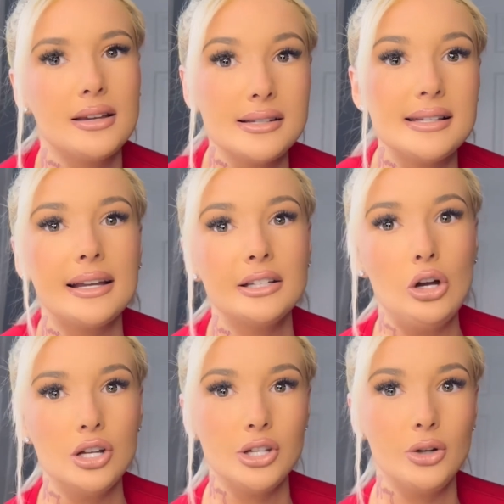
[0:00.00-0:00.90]
because that can
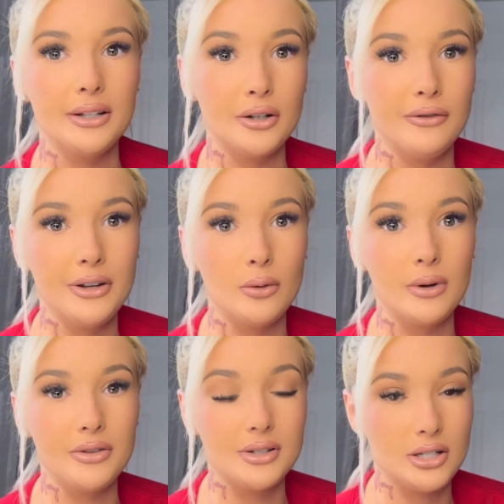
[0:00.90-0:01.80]
also interfere
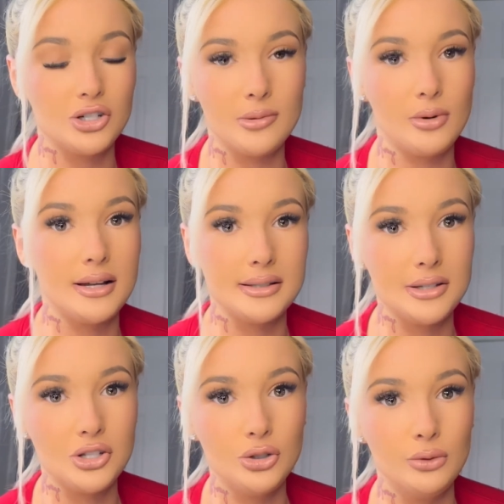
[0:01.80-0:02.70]
with the surgery
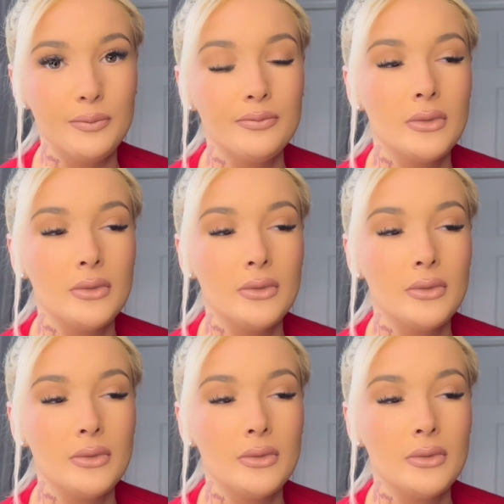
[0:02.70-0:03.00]
process too.